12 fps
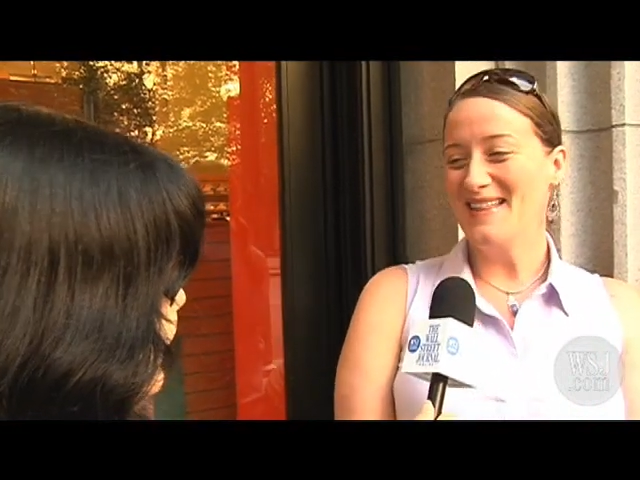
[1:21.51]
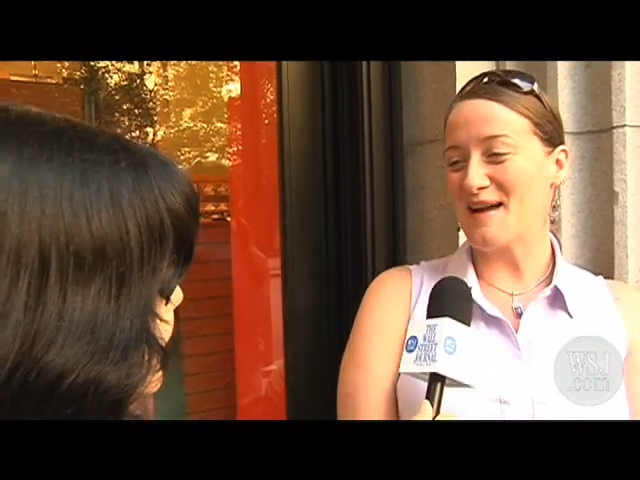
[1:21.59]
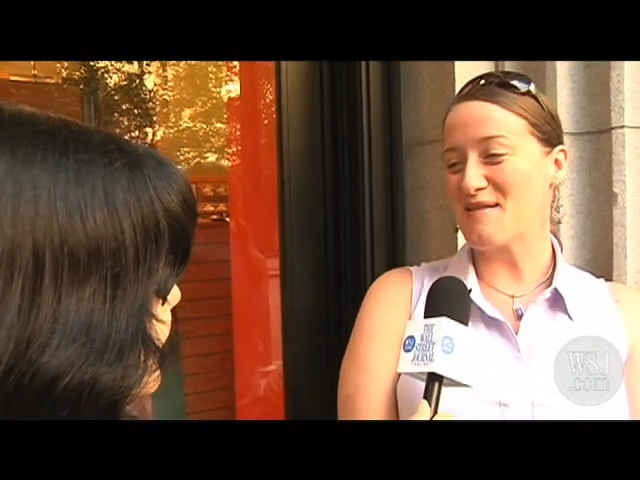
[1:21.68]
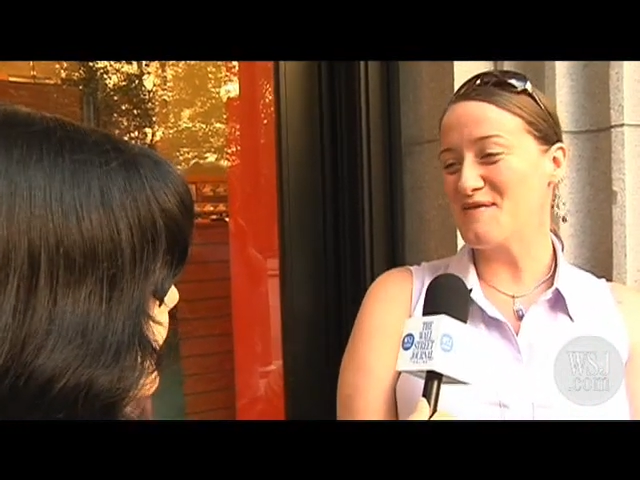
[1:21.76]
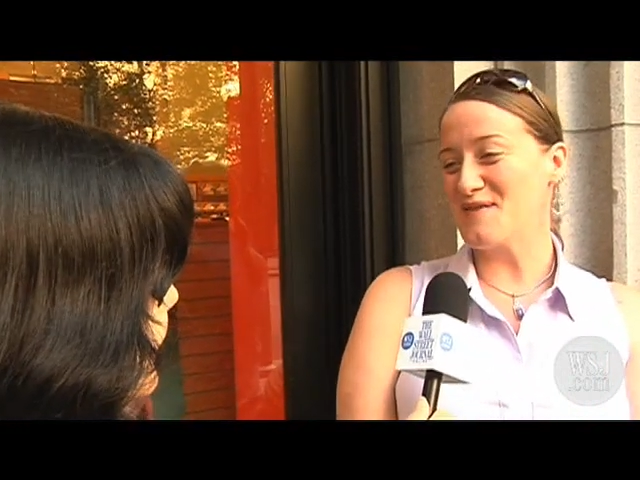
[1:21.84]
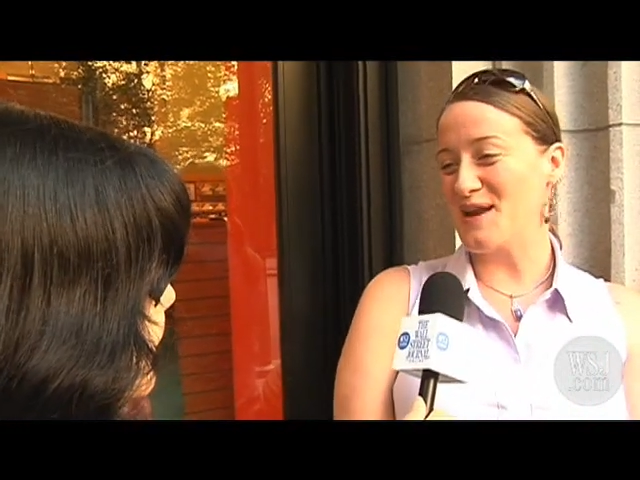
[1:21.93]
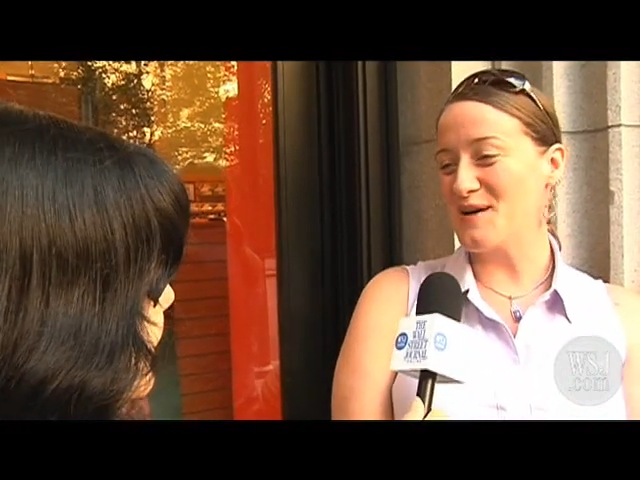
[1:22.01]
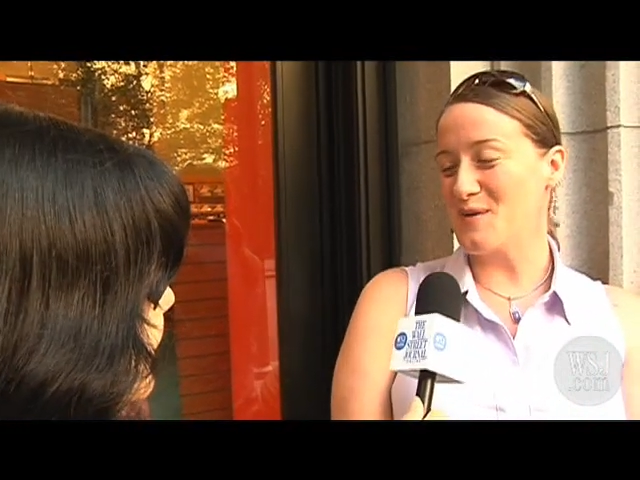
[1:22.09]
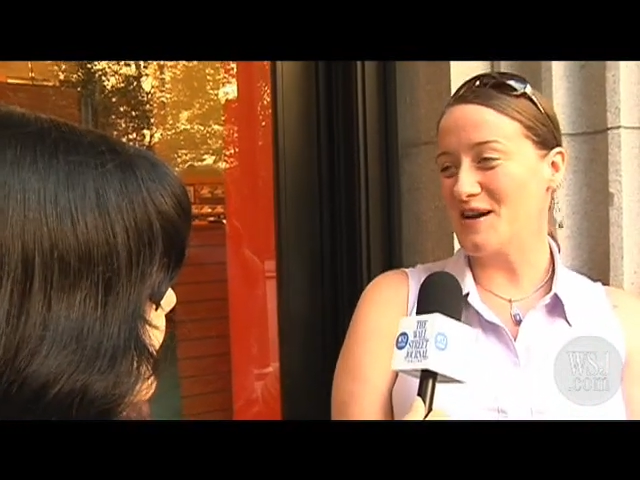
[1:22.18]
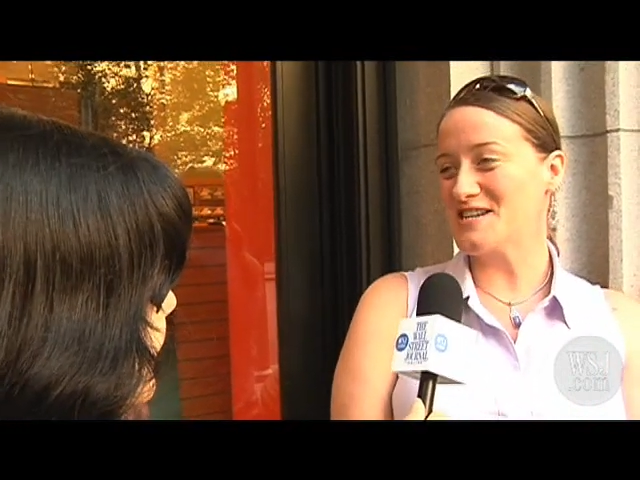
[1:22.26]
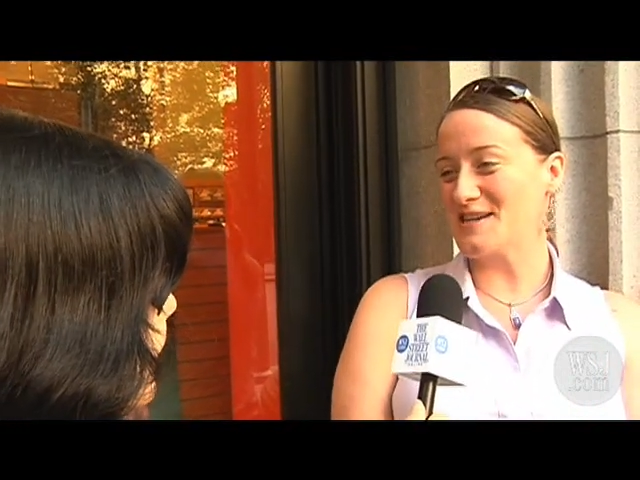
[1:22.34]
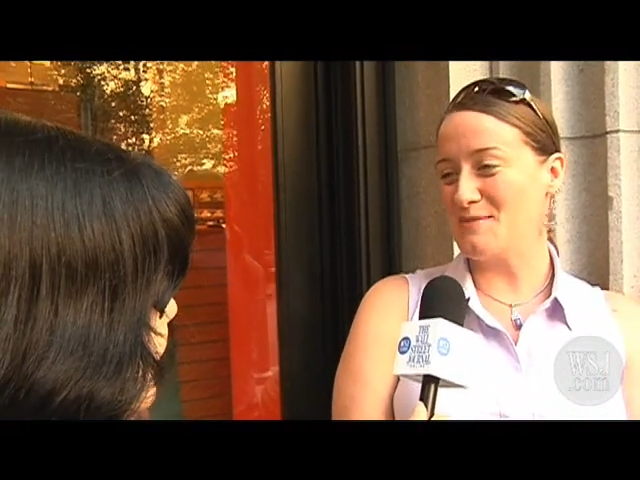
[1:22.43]
That's a funny
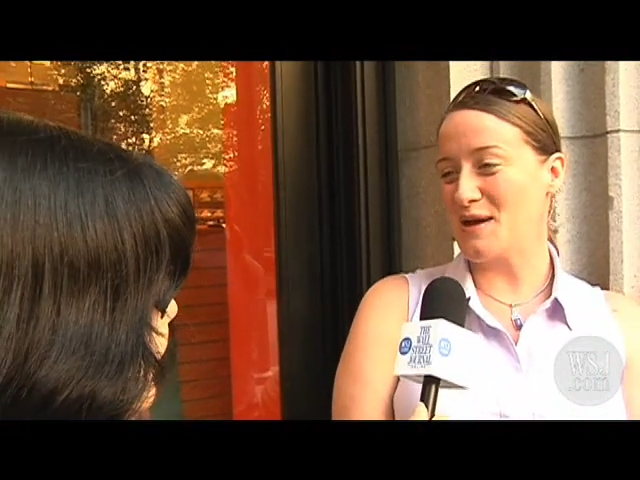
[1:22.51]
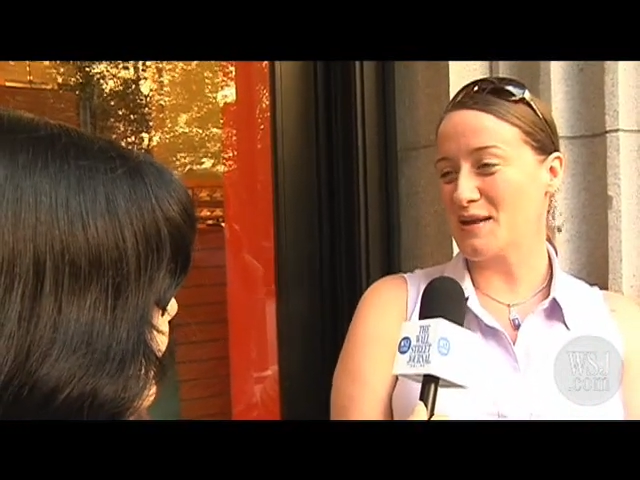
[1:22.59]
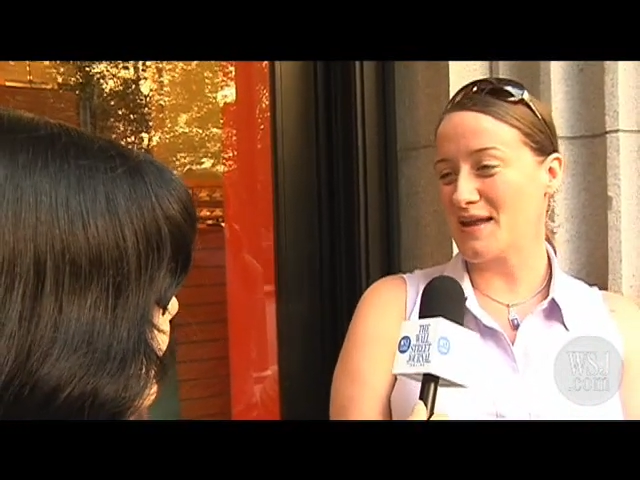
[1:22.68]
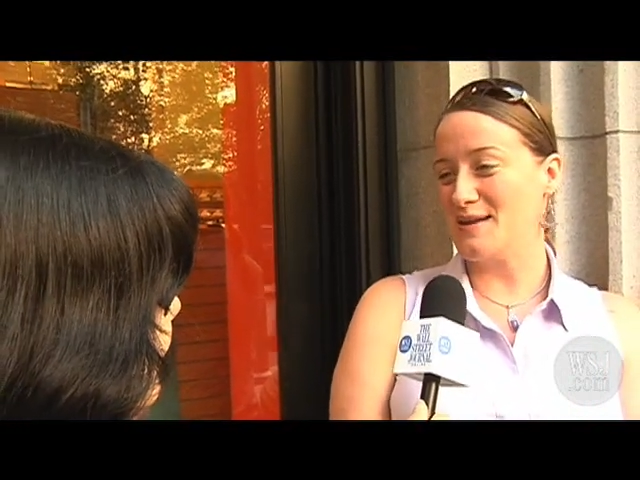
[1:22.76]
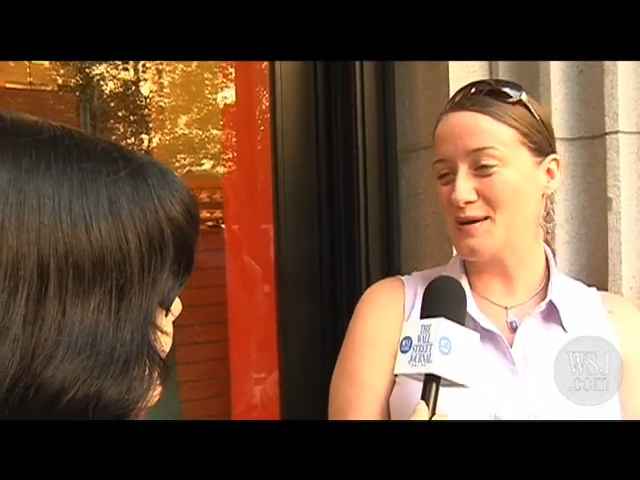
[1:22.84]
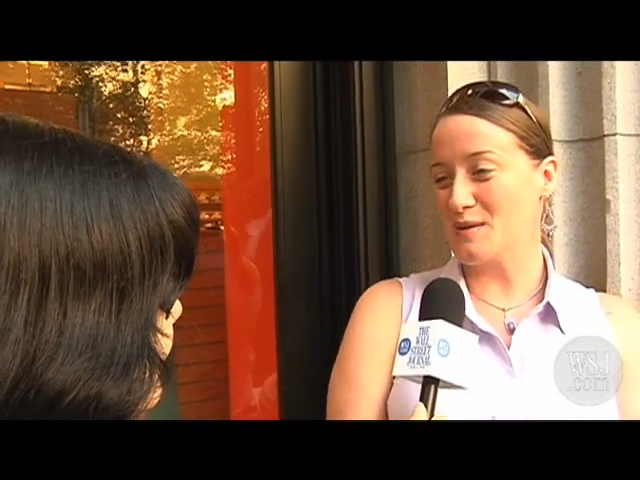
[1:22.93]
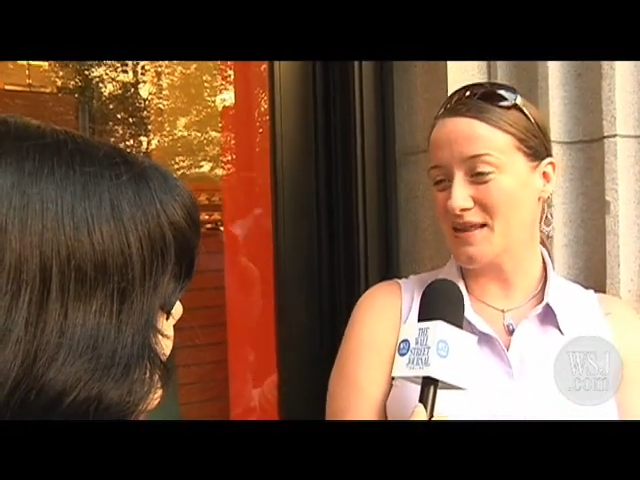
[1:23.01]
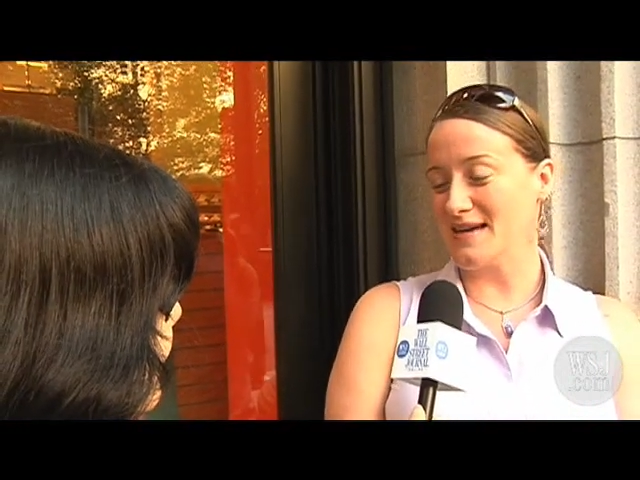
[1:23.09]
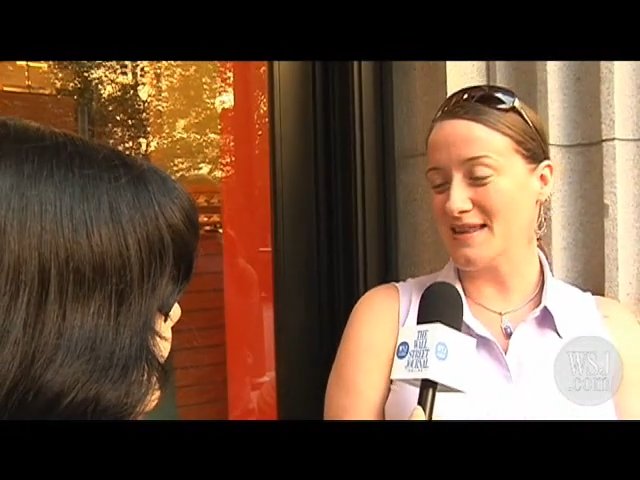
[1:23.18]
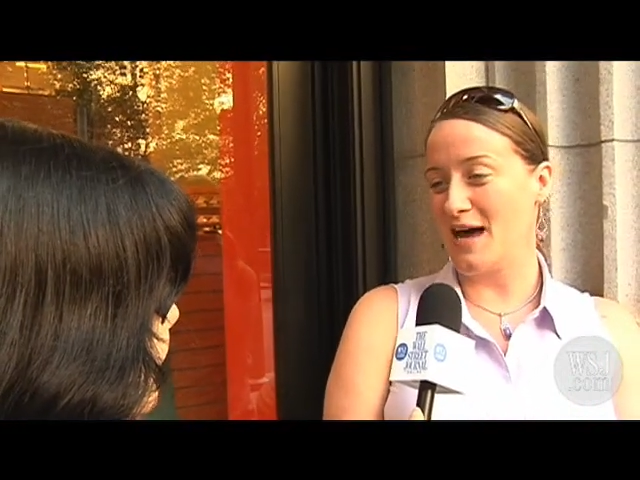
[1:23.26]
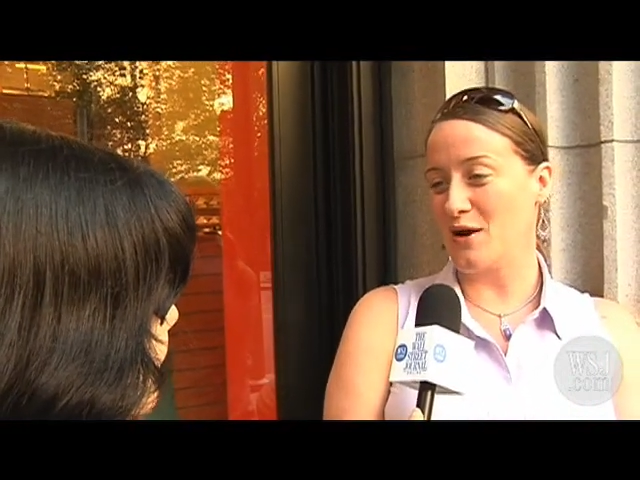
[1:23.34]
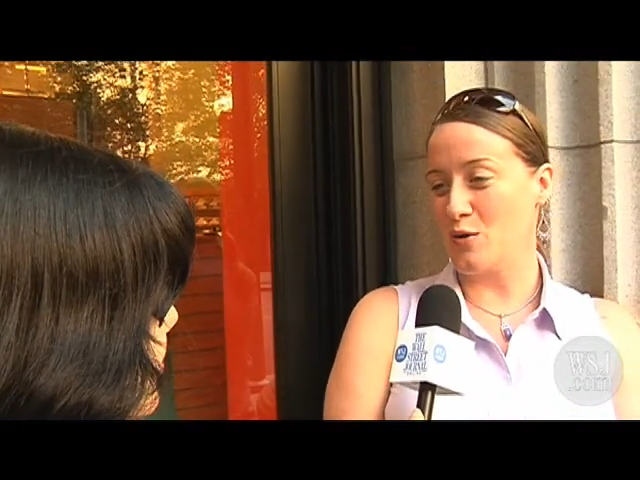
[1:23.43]
question because I do see
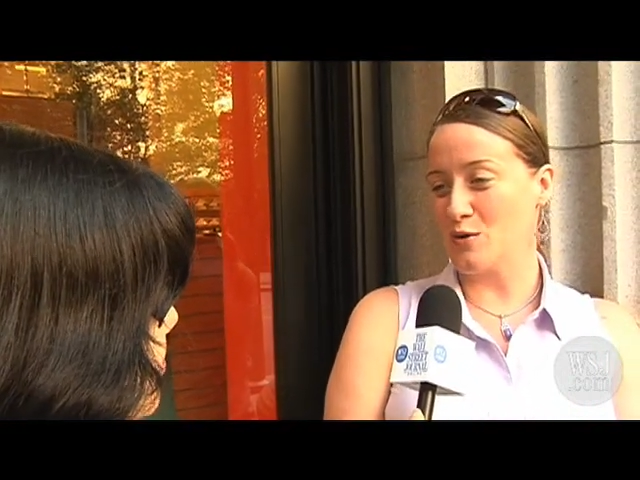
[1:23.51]
a lot of